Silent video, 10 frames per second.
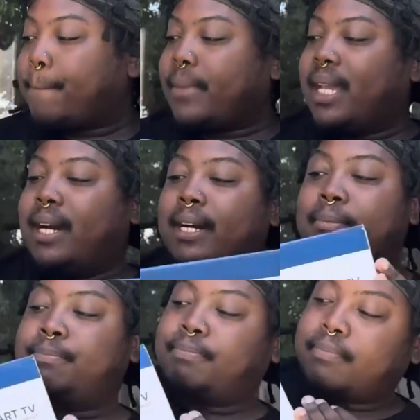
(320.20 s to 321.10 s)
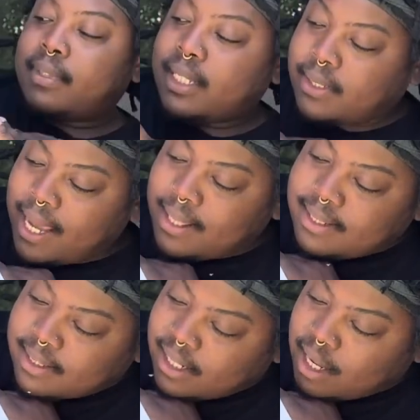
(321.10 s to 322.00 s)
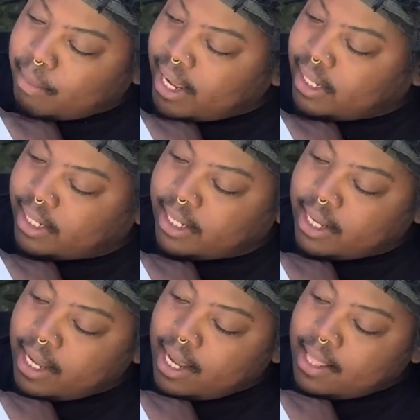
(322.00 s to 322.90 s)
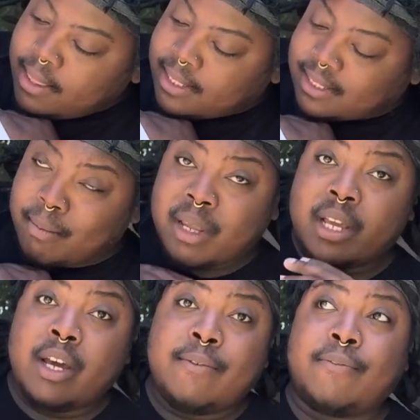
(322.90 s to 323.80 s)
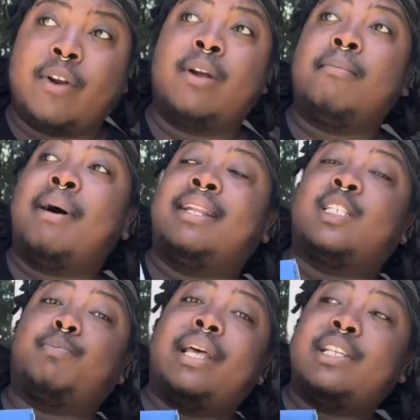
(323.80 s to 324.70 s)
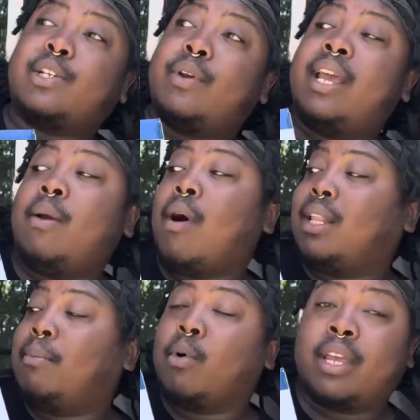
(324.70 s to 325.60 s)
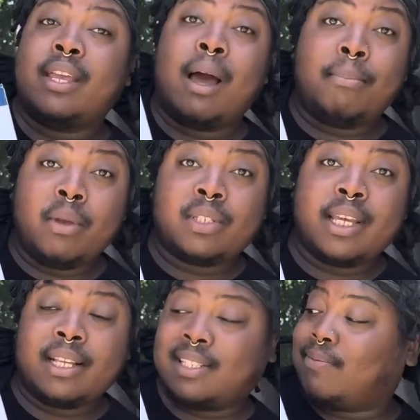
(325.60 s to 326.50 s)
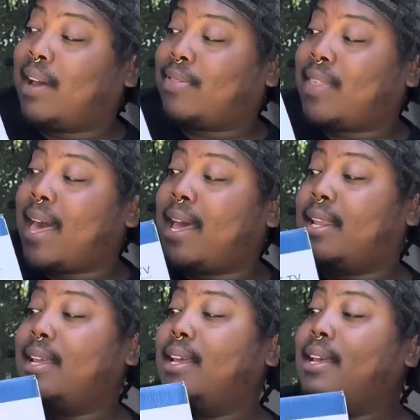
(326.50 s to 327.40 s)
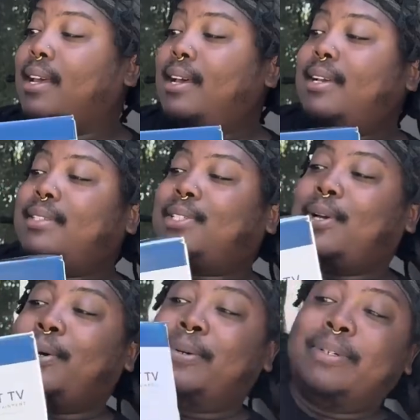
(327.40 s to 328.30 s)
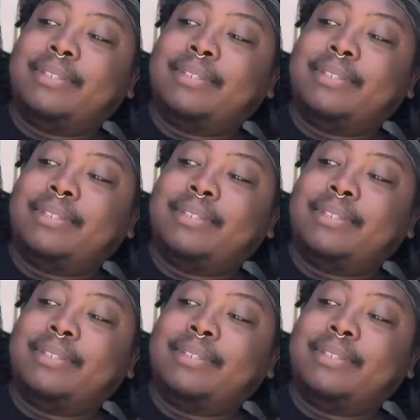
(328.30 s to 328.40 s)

So yeah, this is gonna come in handy. This is gonna be good for my display screen while I'm working on music and stuff like that. So,